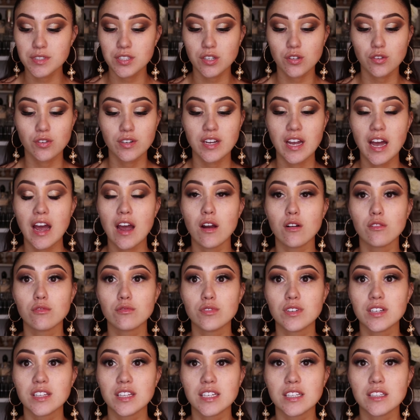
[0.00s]
to create a
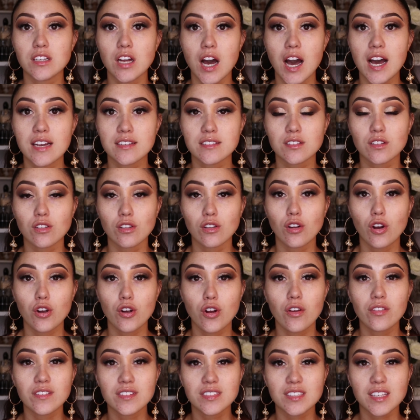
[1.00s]
really nice glow
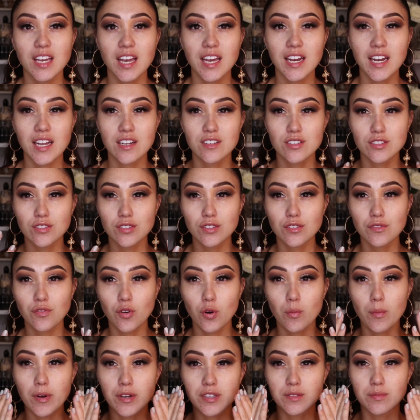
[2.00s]
on the skin and just sort of
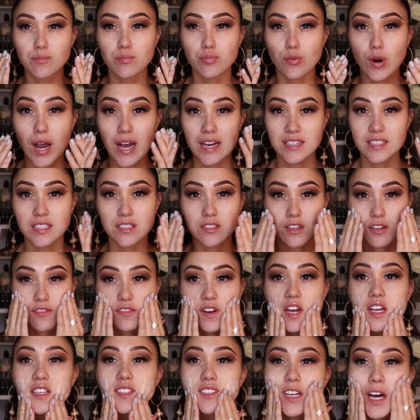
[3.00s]
almost brighten your
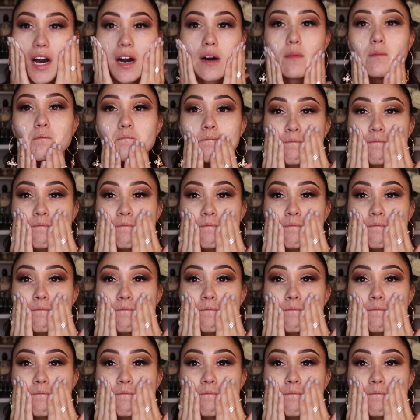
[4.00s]
face up.